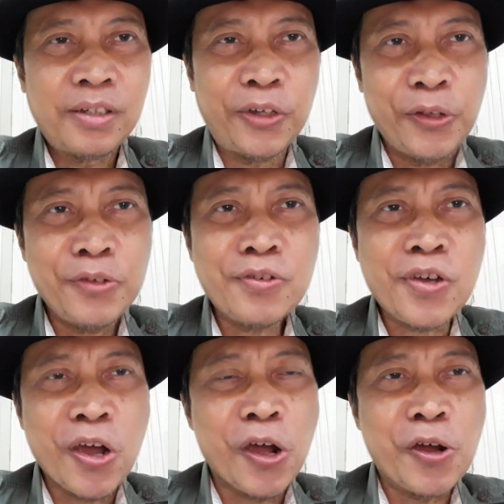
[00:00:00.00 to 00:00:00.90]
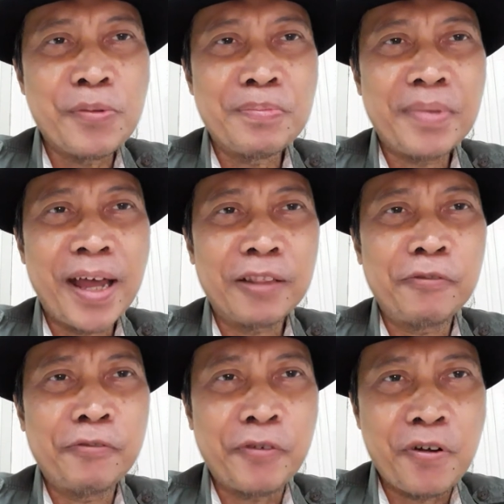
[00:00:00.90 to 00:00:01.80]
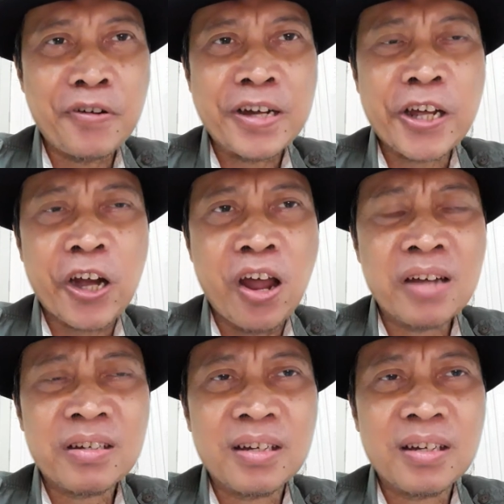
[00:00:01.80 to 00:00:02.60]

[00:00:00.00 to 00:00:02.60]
Do you go home at 4 o'clock?